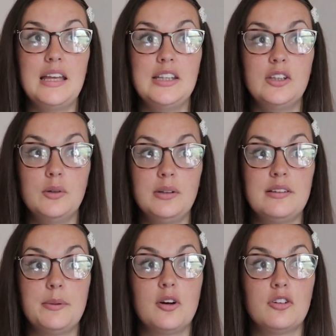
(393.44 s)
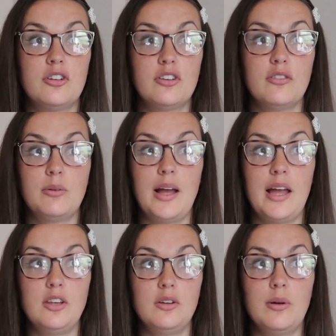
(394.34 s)
you need to be conscious of where
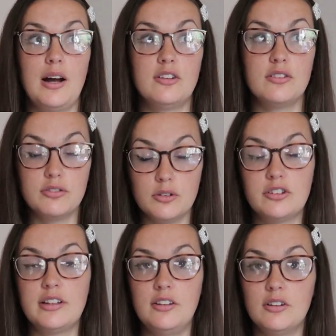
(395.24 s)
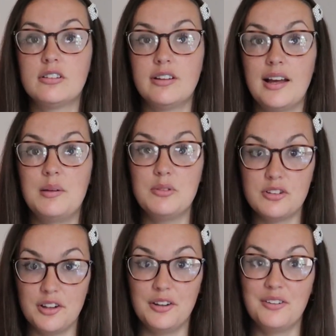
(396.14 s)
you are devoting your time
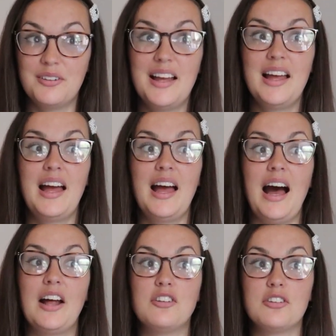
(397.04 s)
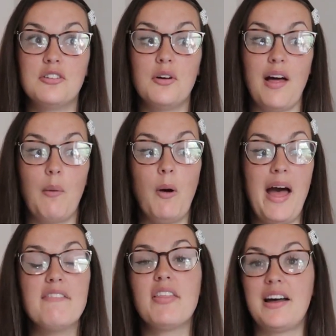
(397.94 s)
to, and know that
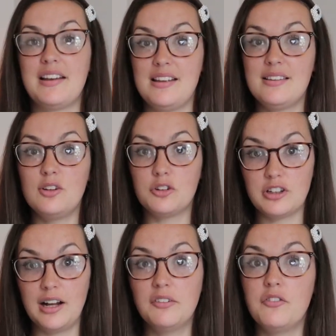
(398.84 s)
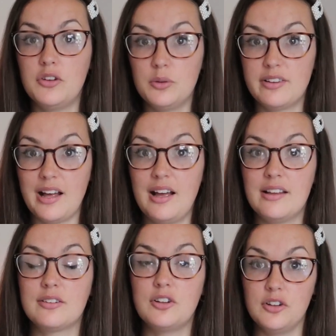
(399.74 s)
whatever that is, your child views that
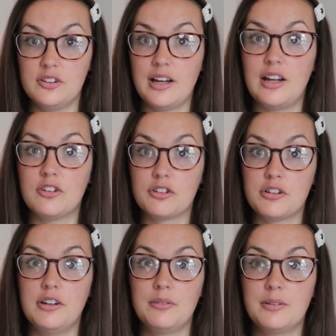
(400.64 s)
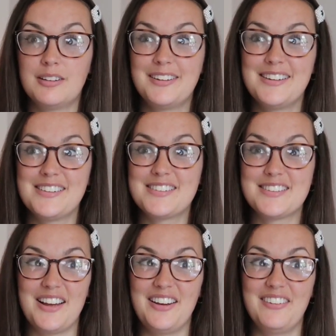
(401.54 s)
as good and true.
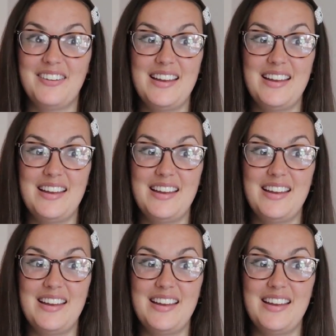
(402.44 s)
So